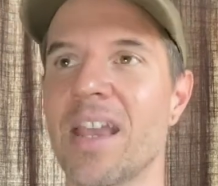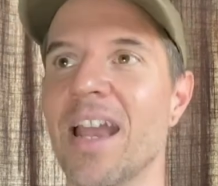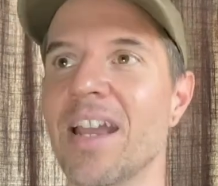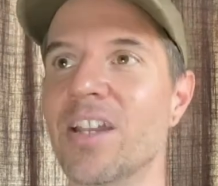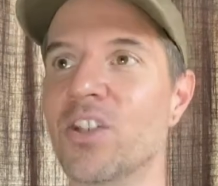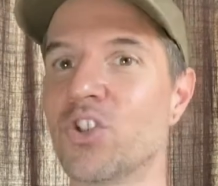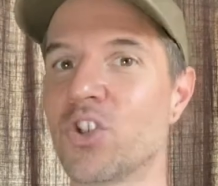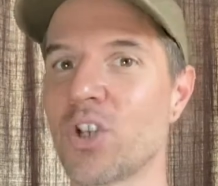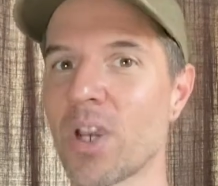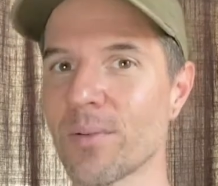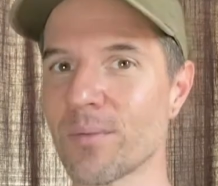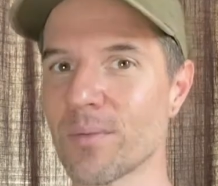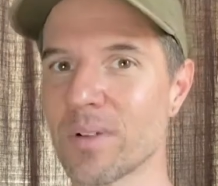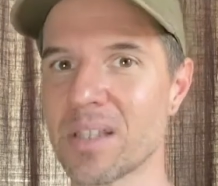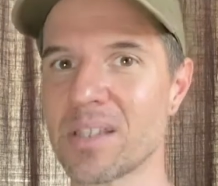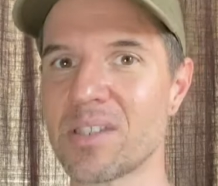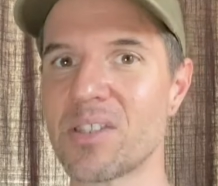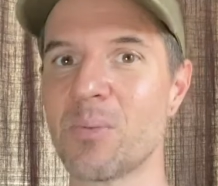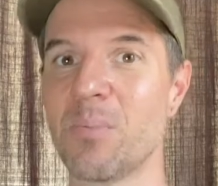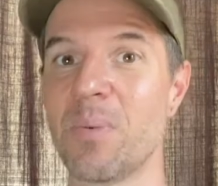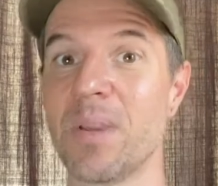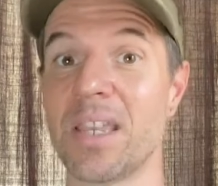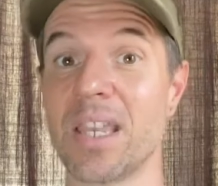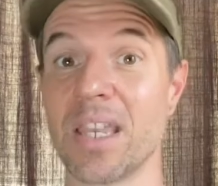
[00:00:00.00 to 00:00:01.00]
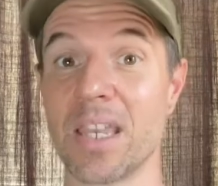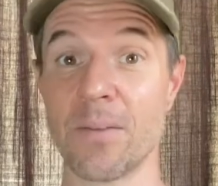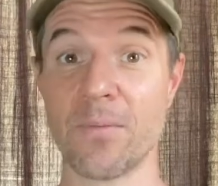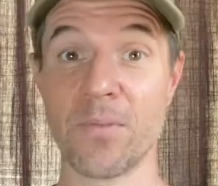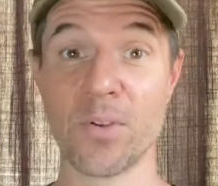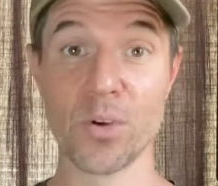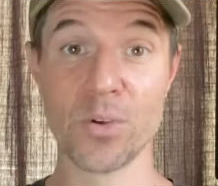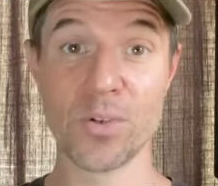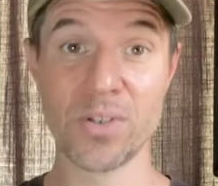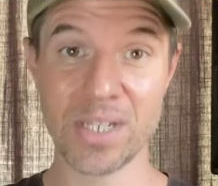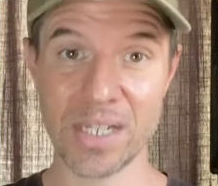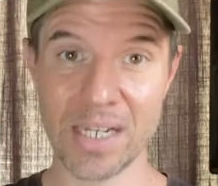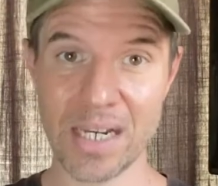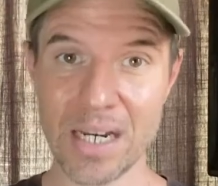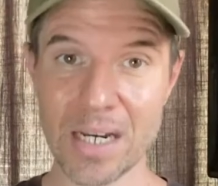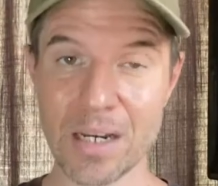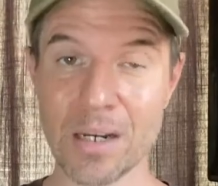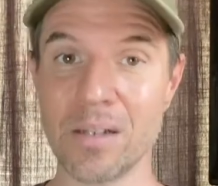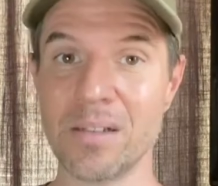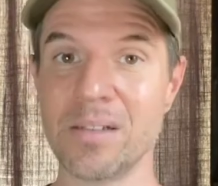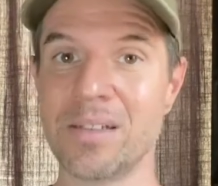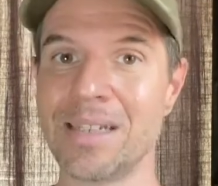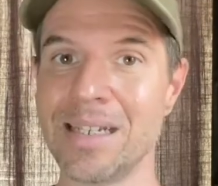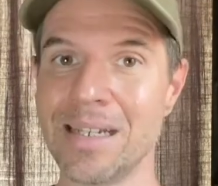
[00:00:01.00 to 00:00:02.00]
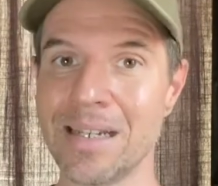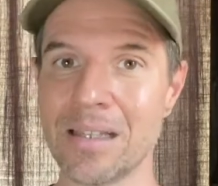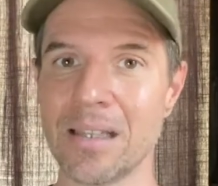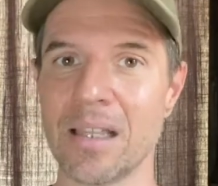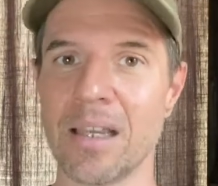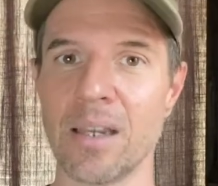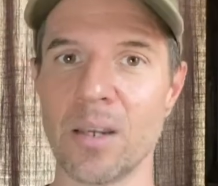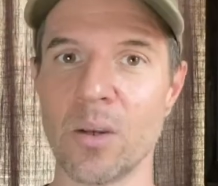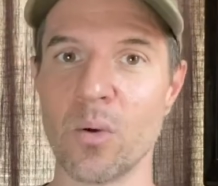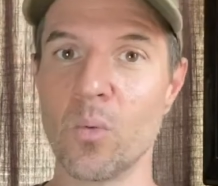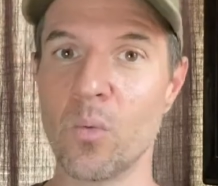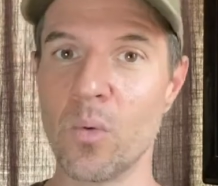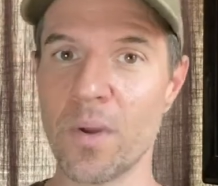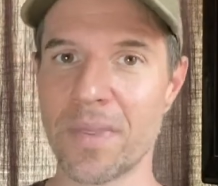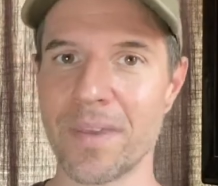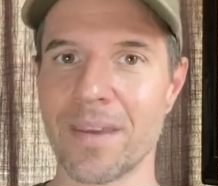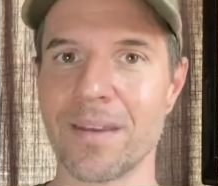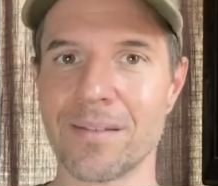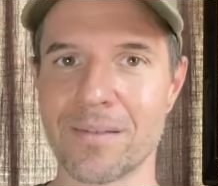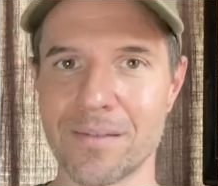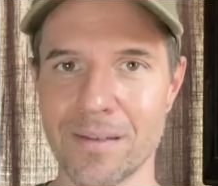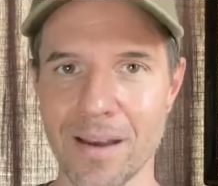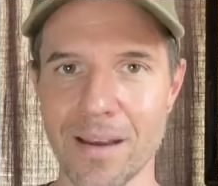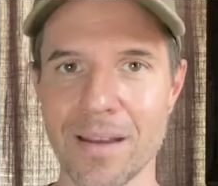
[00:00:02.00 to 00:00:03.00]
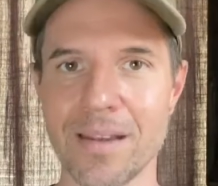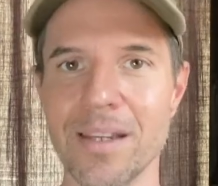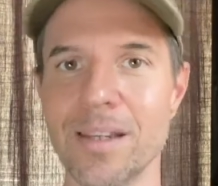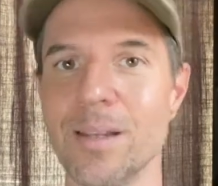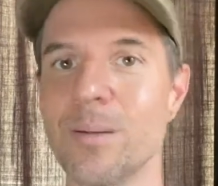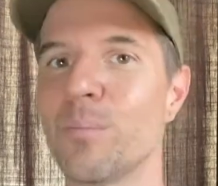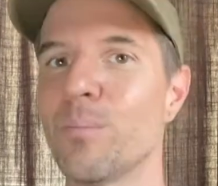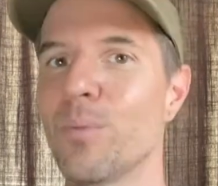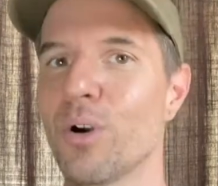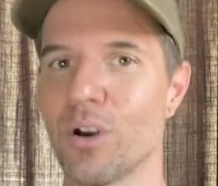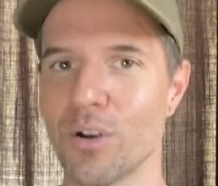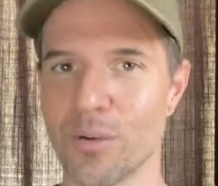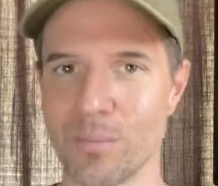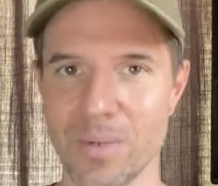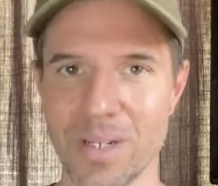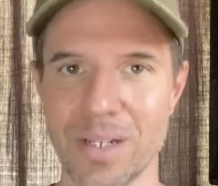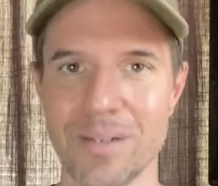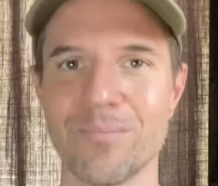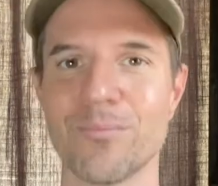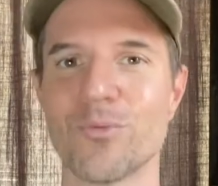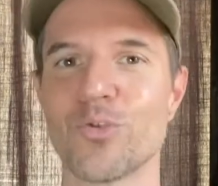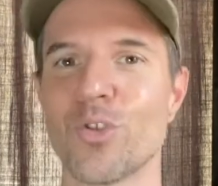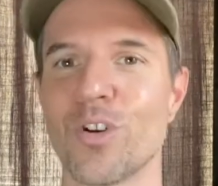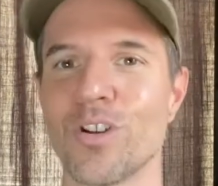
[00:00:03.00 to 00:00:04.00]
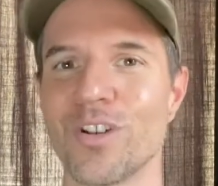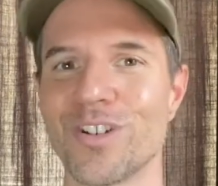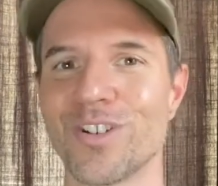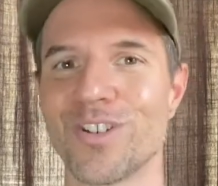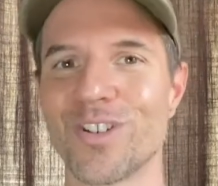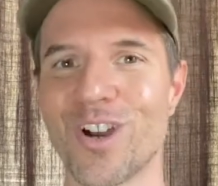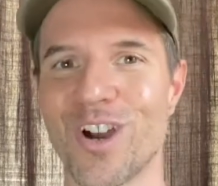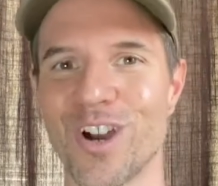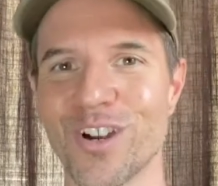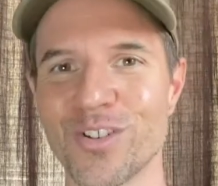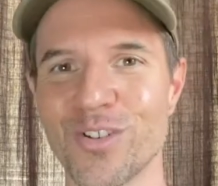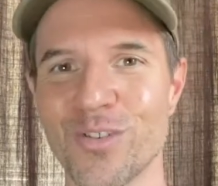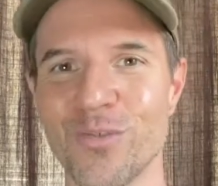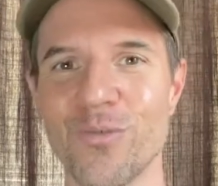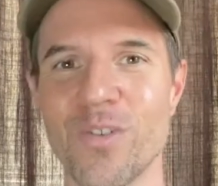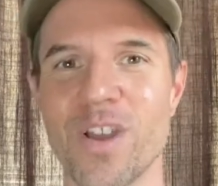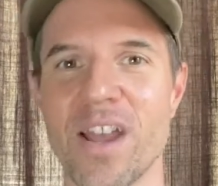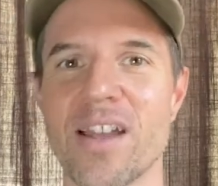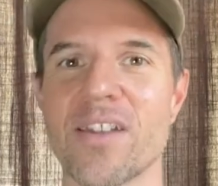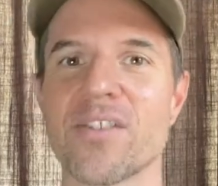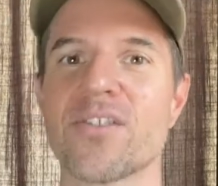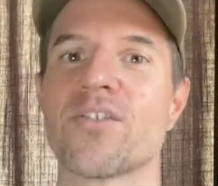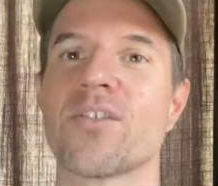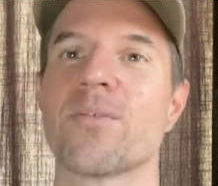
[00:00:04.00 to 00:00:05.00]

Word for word: And generally speaking, if you're de- dealing with anxiety, pardon me, trying to talk too fast,